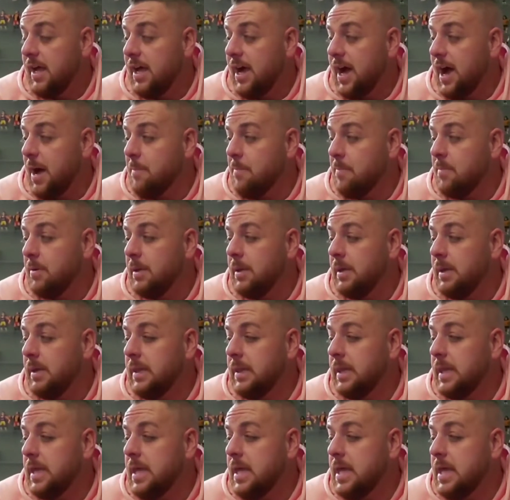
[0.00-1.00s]
I
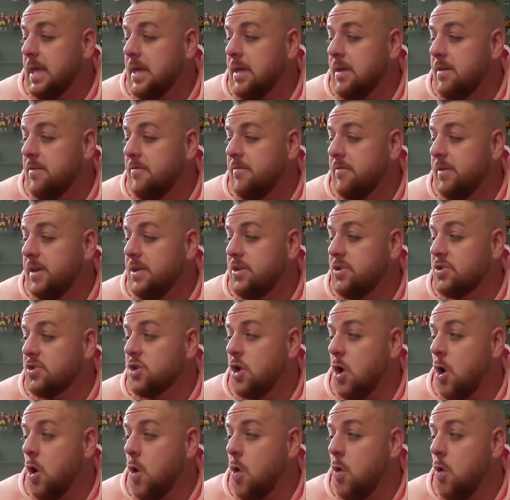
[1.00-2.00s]
believe in
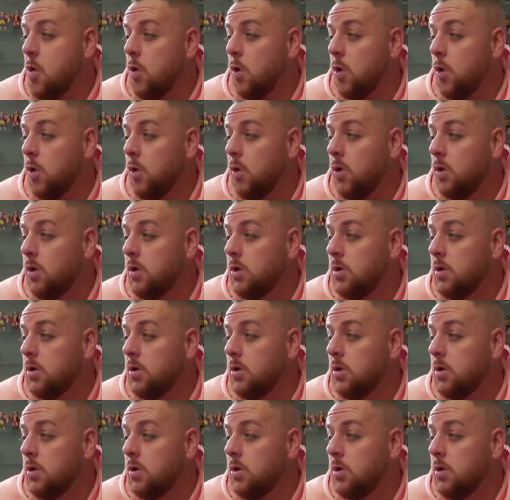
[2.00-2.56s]
total,